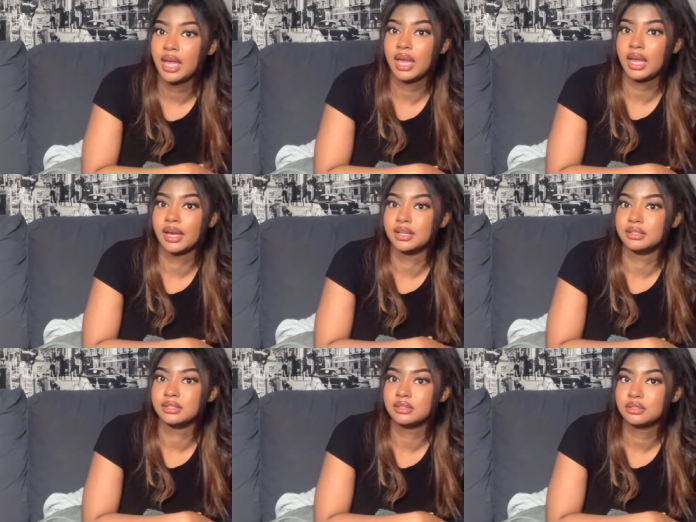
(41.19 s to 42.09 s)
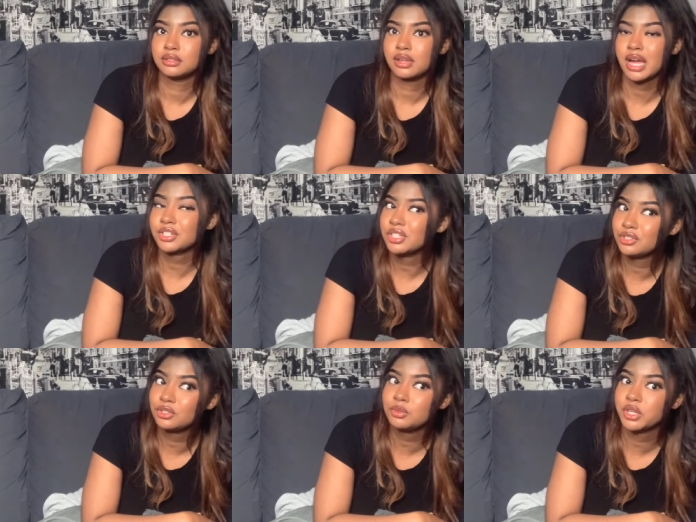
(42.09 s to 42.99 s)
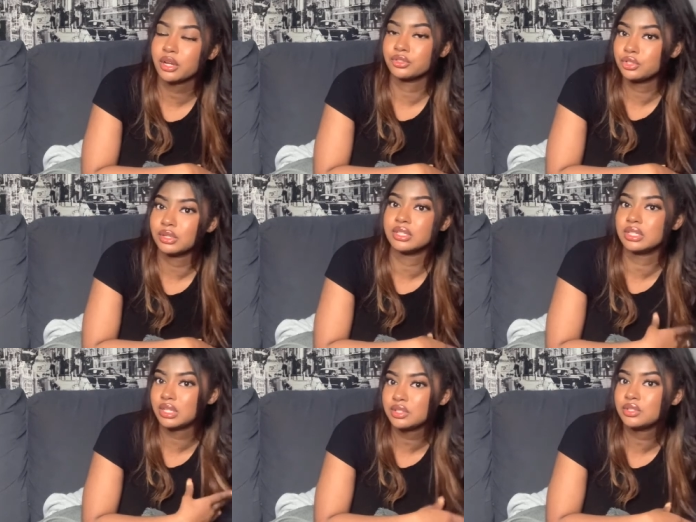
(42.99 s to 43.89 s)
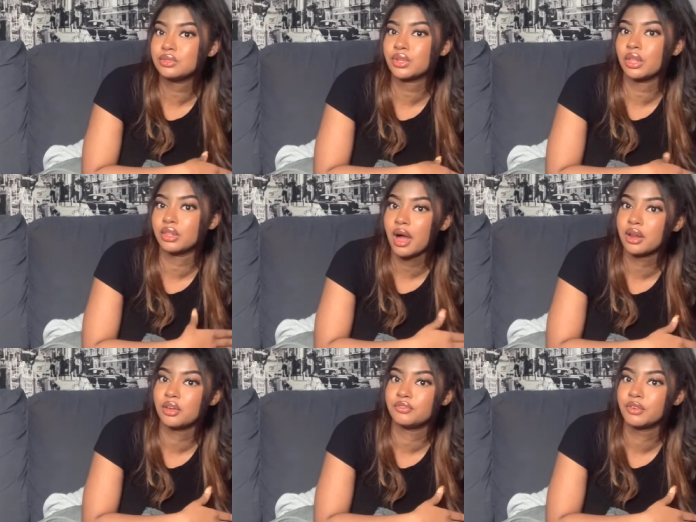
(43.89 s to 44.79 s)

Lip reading: and actually his YouTube channel too, because he does use a lot of,